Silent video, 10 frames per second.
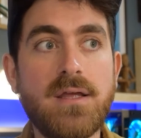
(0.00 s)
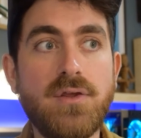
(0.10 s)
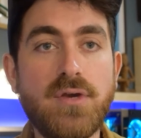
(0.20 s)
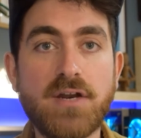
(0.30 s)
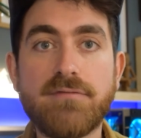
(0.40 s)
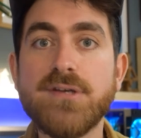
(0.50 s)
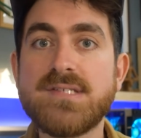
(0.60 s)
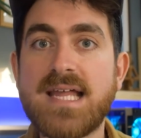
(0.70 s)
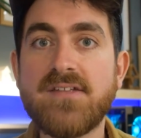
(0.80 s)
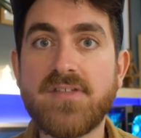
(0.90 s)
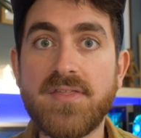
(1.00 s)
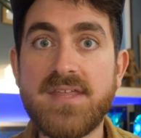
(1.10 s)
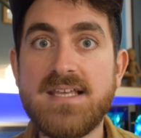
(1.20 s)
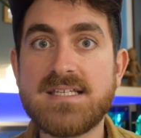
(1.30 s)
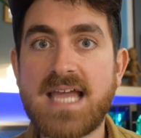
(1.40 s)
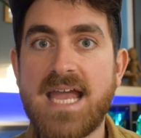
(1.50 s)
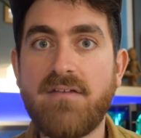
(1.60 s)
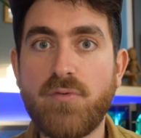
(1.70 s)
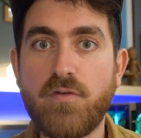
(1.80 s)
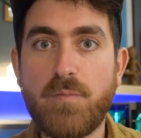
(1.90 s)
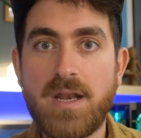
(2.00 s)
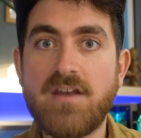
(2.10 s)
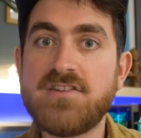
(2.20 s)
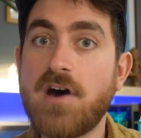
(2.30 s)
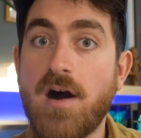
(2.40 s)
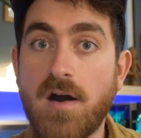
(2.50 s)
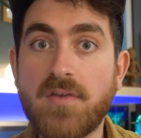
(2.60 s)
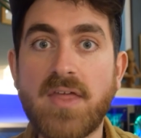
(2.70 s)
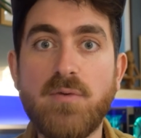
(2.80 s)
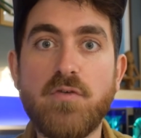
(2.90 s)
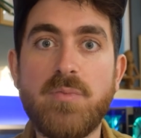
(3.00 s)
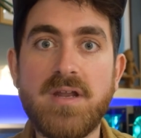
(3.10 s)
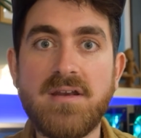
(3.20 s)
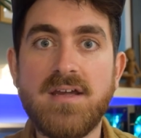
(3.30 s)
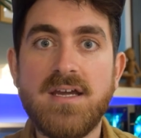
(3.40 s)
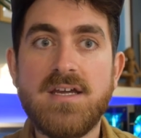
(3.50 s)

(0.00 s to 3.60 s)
You get a real sense that these caves would have been dark, they would have been